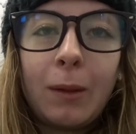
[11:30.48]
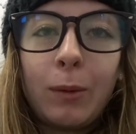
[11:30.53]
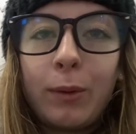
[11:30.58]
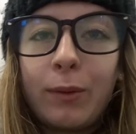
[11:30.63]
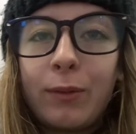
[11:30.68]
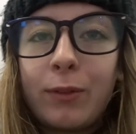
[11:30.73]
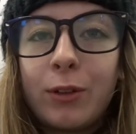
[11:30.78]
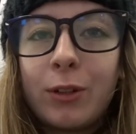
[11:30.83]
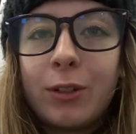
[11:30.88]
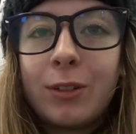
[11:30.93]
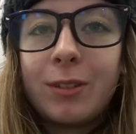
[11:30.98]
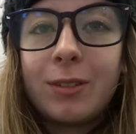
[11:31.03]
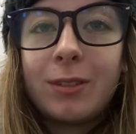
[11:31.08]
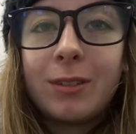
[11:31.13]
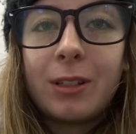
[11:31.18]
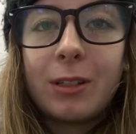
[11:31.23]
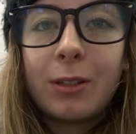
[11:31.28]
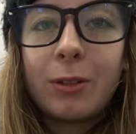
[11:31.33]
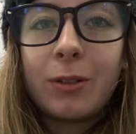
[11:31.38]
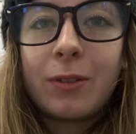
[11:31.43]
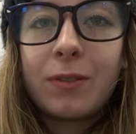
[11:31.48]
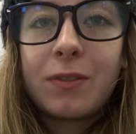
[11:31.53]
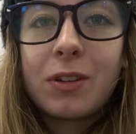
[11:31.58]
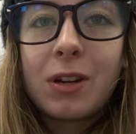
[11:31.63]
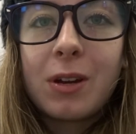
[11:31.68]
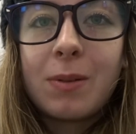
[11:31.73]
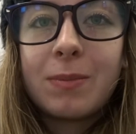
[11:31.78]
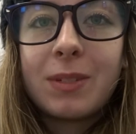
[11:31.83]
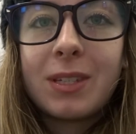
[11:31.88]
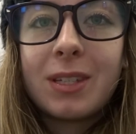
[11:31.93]
we've got a lot of
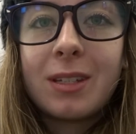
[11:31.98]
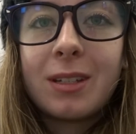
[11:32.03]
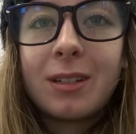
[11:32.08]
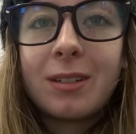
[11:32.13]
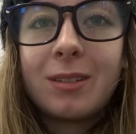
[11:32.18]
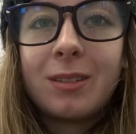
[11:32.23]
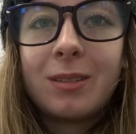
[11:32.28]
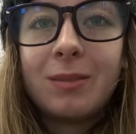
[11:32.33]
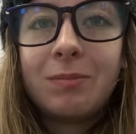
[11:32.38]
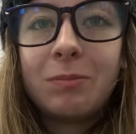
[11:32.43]
time to kill.